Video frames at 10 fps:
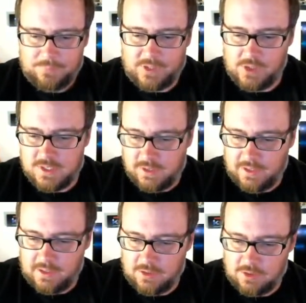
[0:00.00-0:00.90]
There is a
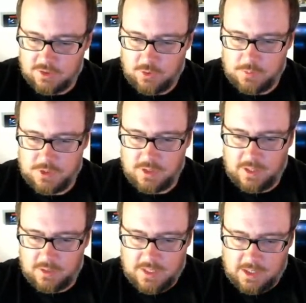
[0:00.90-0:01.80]
link in the description
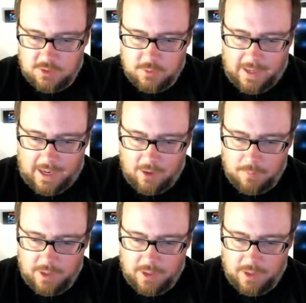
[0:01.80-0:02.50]
that will take you to my How to